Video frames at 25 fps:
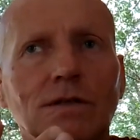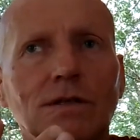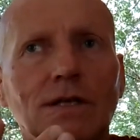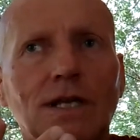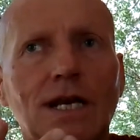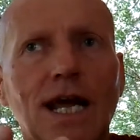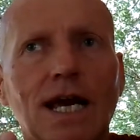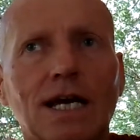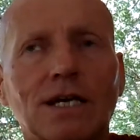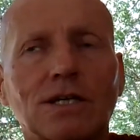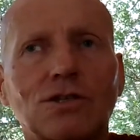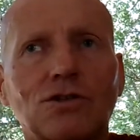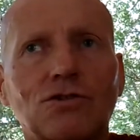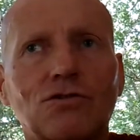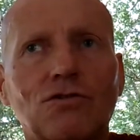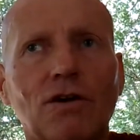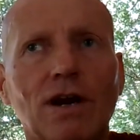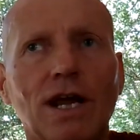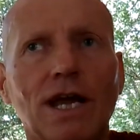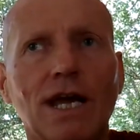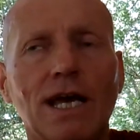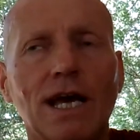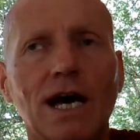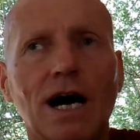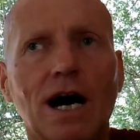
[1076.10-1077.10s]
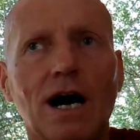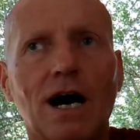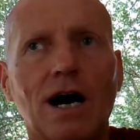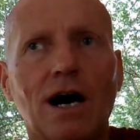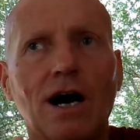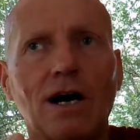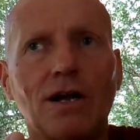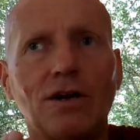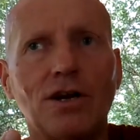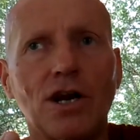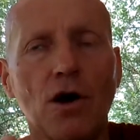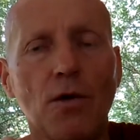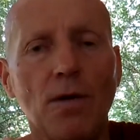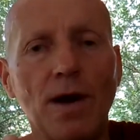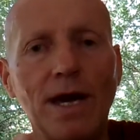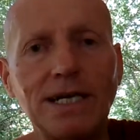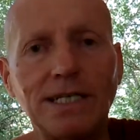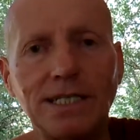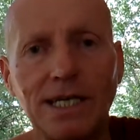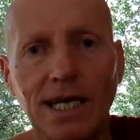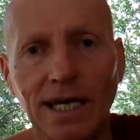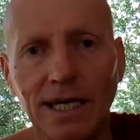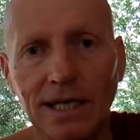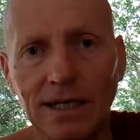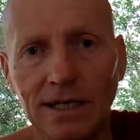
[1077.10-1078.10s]
the next three are no
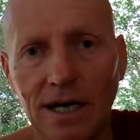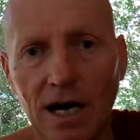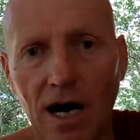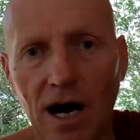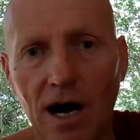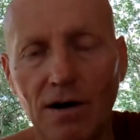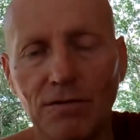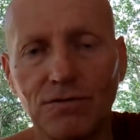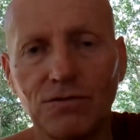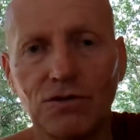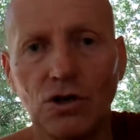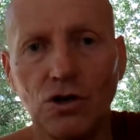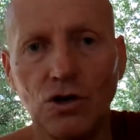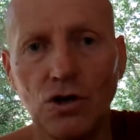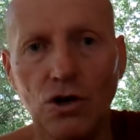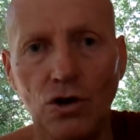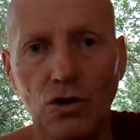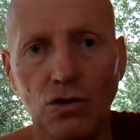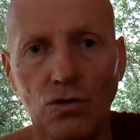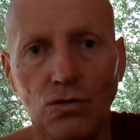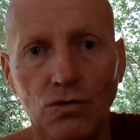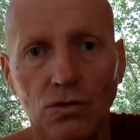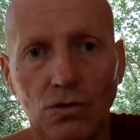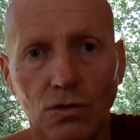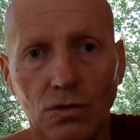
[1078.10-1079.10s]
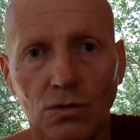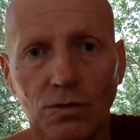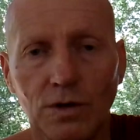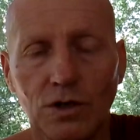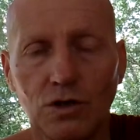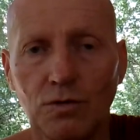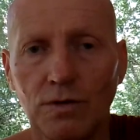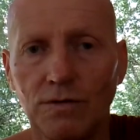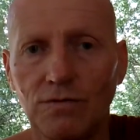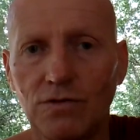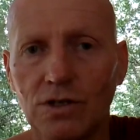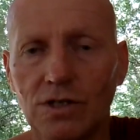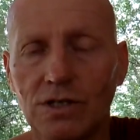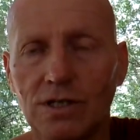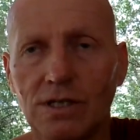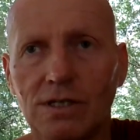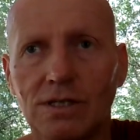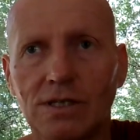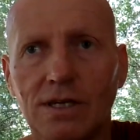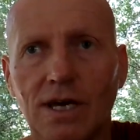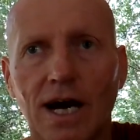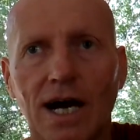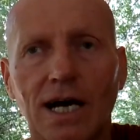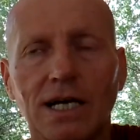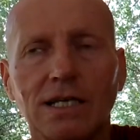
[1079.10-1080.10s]
eating after noon, which we've just
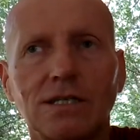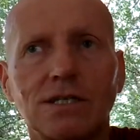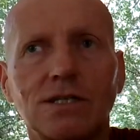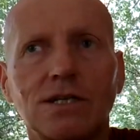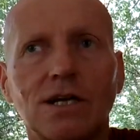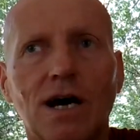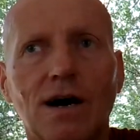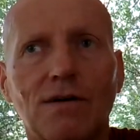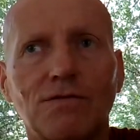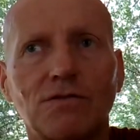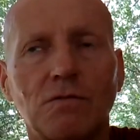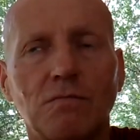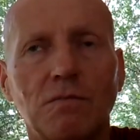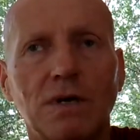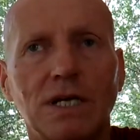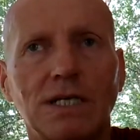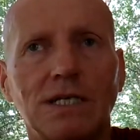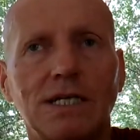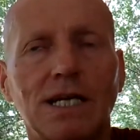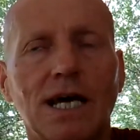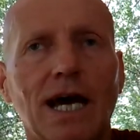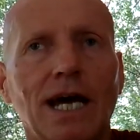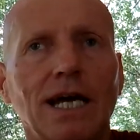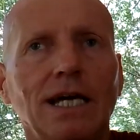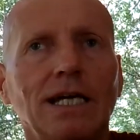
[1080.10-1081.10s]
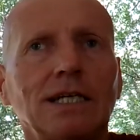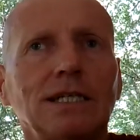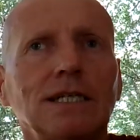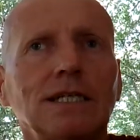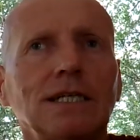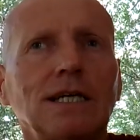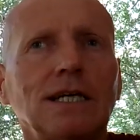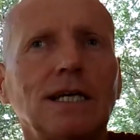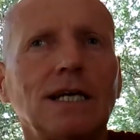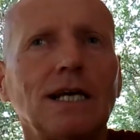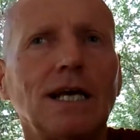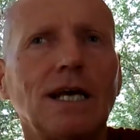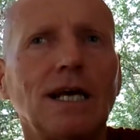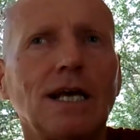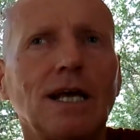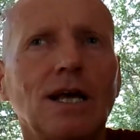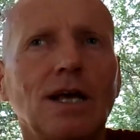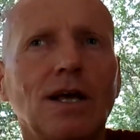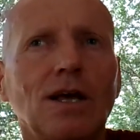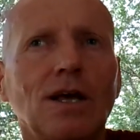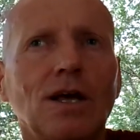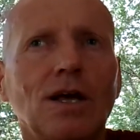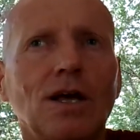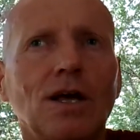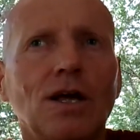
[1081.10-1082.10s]
discussed, after midday.
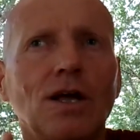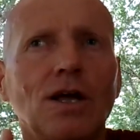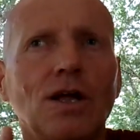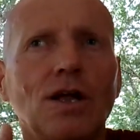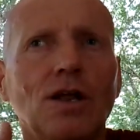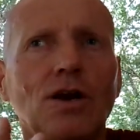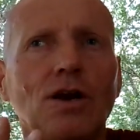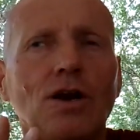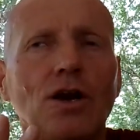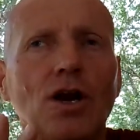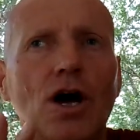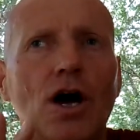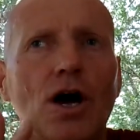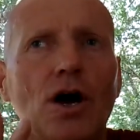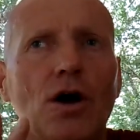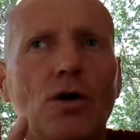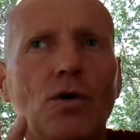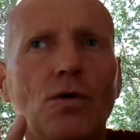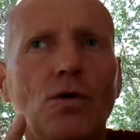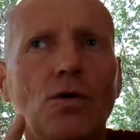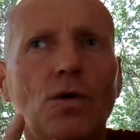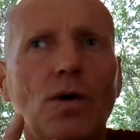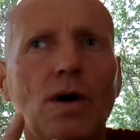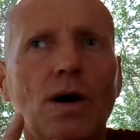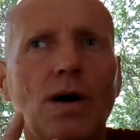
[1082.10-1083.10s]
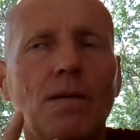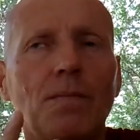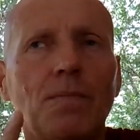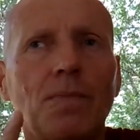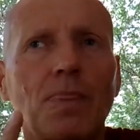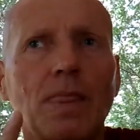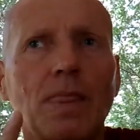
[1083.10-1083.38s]
No